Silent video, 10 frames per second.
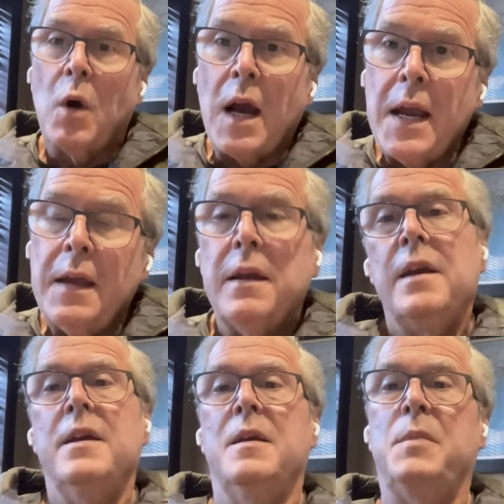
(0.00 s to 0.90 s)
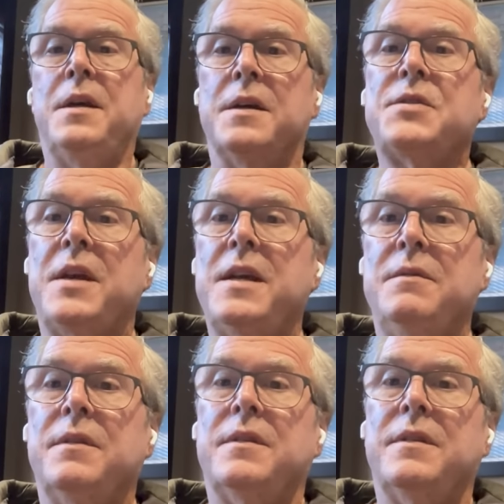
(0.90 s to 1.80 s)
why because
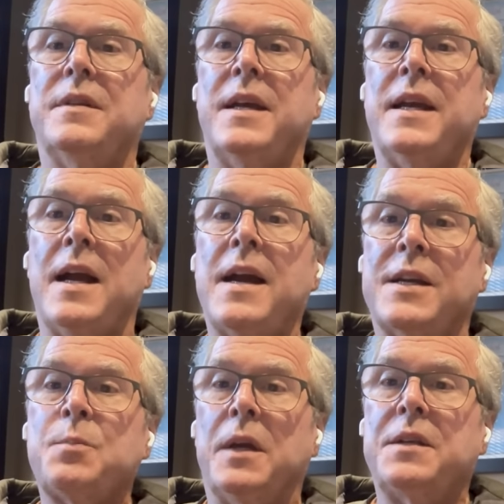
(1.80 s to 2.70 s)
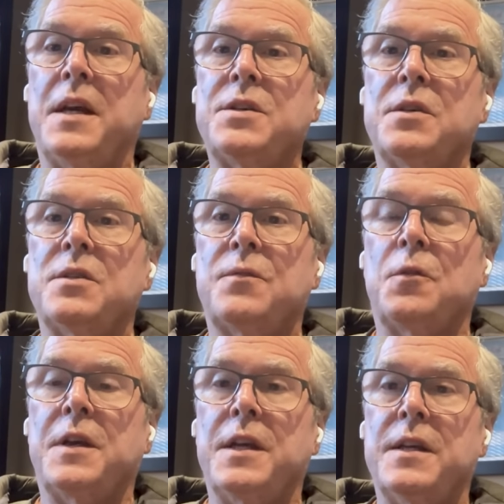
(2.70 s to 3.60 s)
they they had high
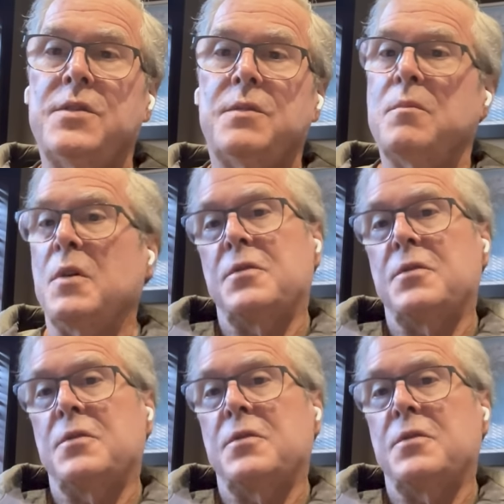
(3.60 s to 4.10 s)
expectations for kids,